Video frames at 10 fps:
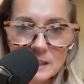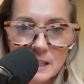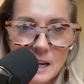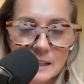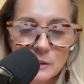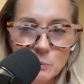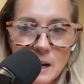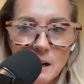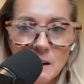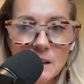side as
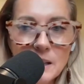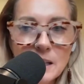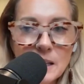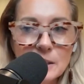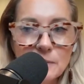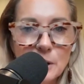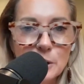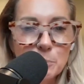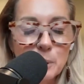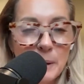well, as far
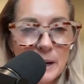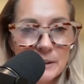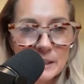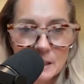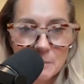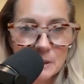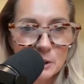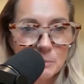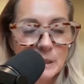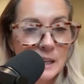as preparing someone
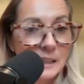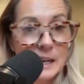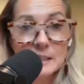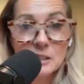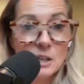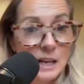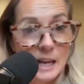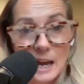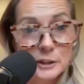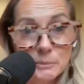to be a guest
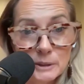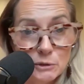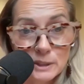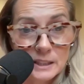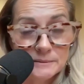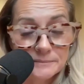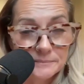at your retreat.